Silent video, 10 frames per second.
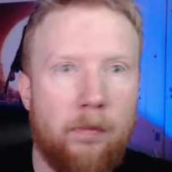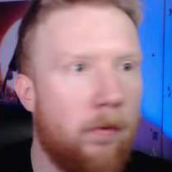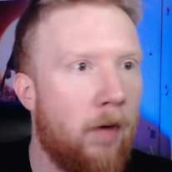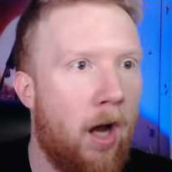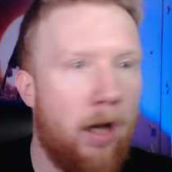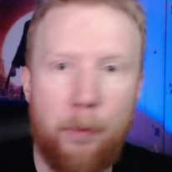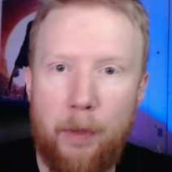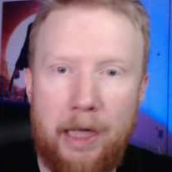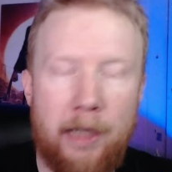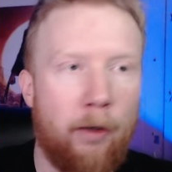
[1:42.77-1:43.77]

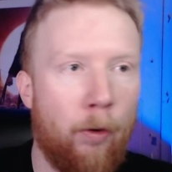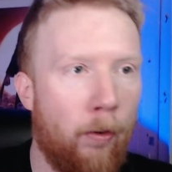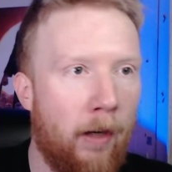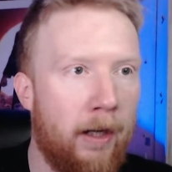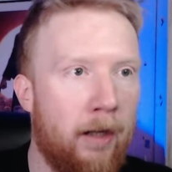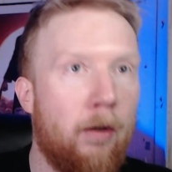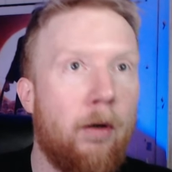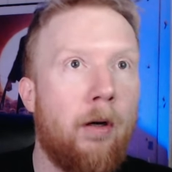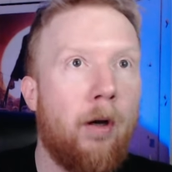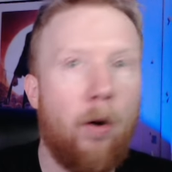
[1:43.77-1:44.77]
Hollywood it girl right now.
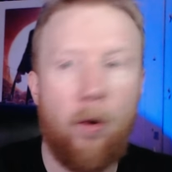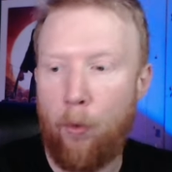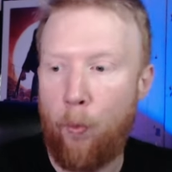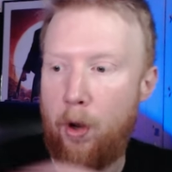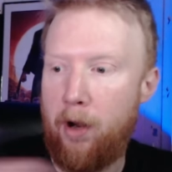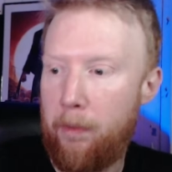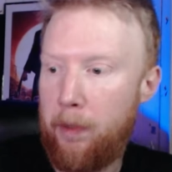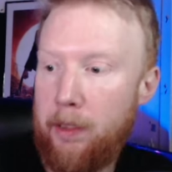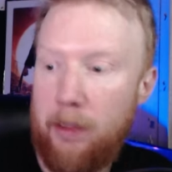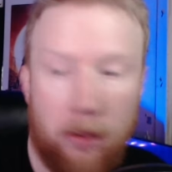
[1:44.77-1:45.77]
Or one of them,
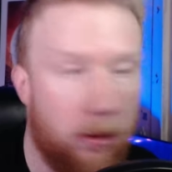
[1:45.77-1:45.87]
at least.